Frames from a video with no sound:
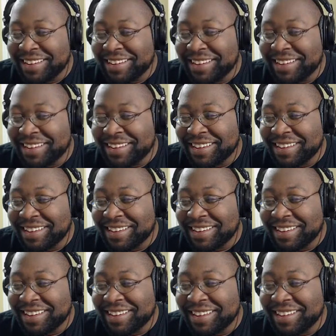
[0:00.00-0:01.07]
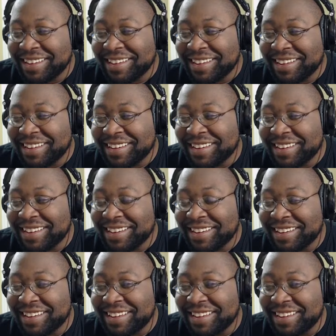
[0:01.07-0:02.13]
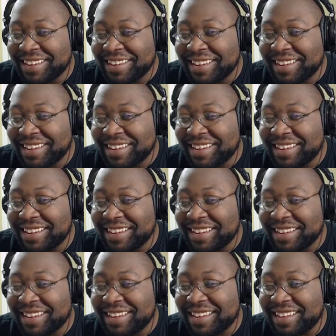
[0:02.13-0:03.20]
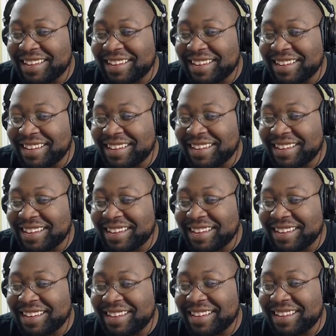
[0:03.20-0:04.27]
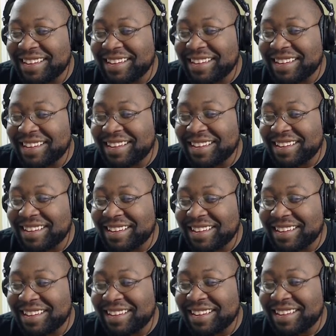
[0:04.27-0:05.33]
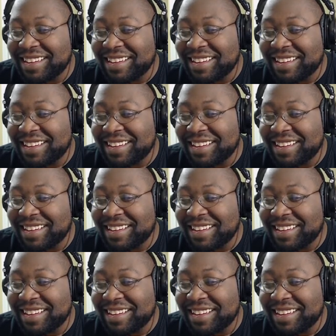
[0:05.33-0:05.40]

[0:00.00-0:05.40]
This person isn't speaking.